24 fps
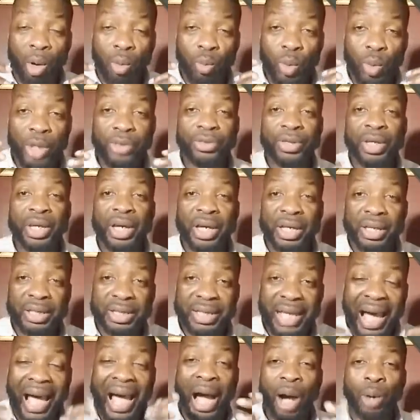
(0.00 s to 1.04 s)
with
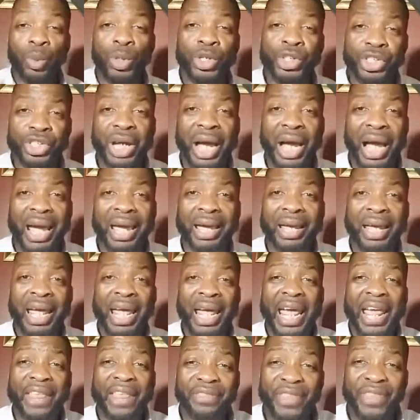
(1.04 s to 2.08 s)
Yahweh Shai,
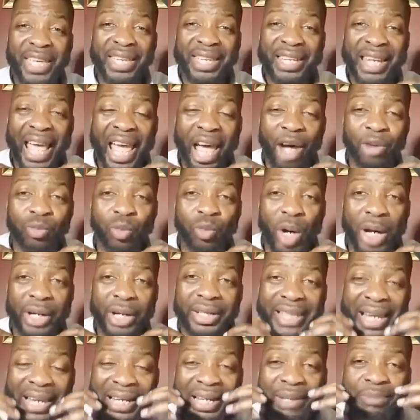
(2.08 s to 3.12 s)
and they can have
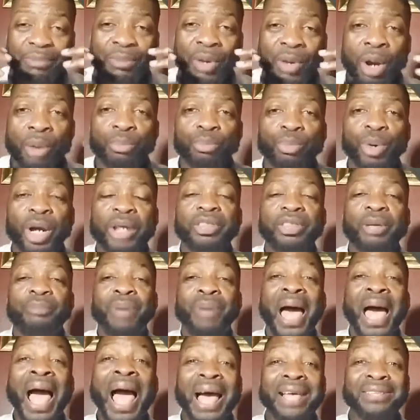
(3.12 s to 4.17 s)
what? They can bring the
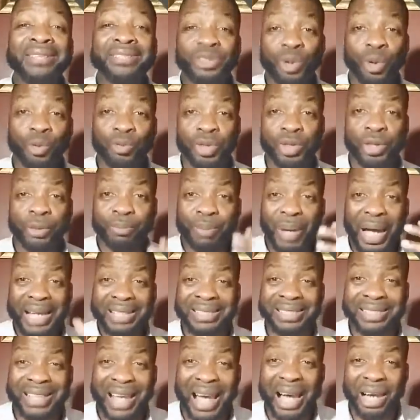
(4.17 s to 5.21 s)
Passover, the
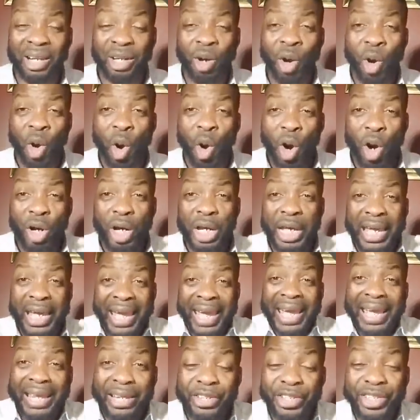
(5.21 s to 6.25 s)
Pasach,
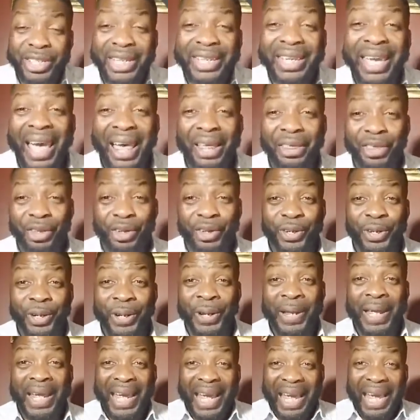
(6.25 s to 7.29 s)
in together
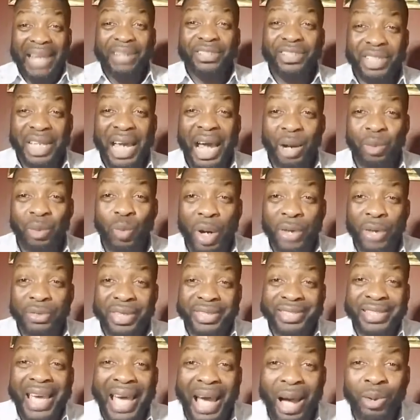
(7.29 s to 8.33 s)
inside what?
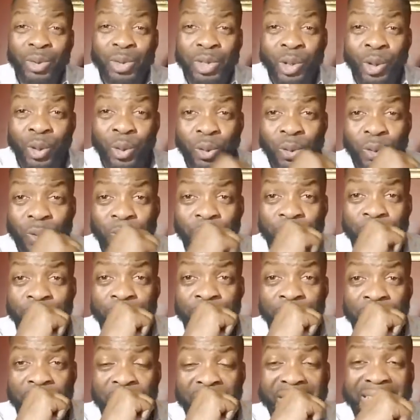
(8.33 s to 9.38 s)
This household,
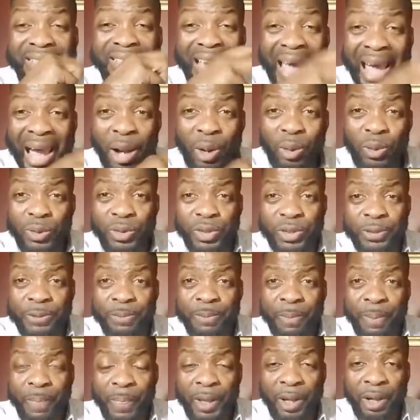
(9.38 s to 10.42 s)
this house.
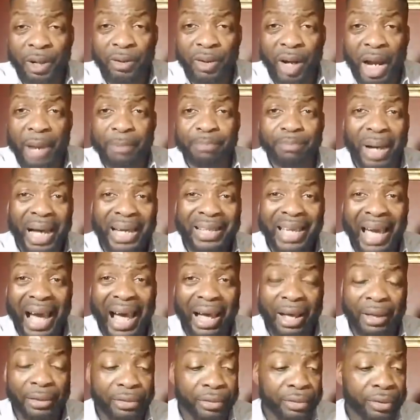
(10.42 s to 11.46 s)
All right,
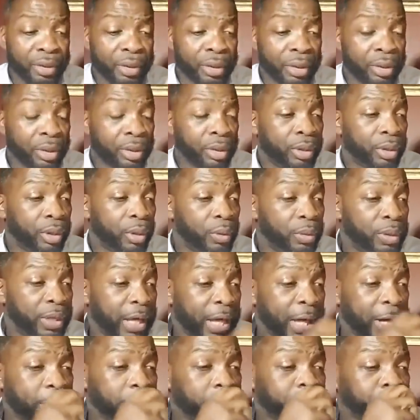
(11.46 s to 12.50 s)
Bayath.
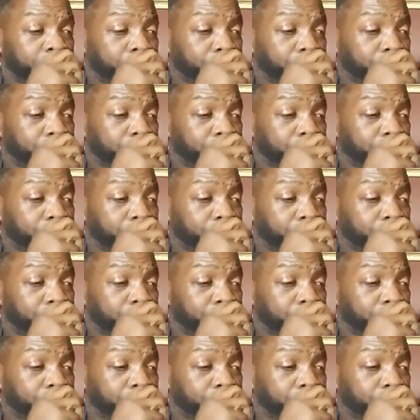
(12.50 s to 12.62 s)
Okay.